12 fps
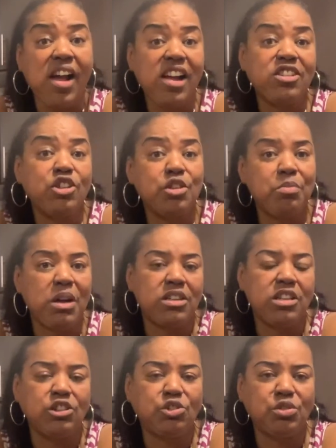I cook my
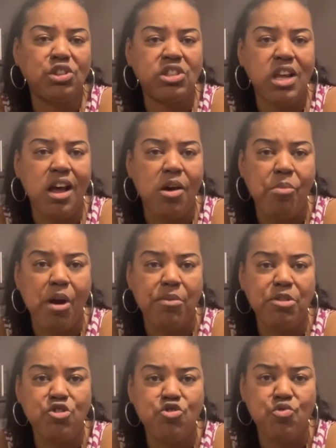country style
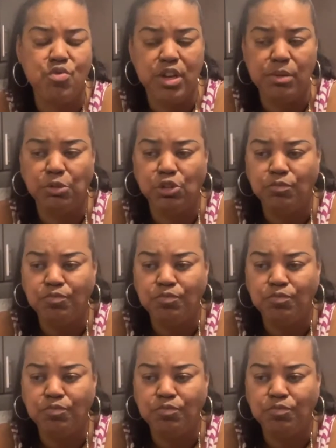barbecue ribs.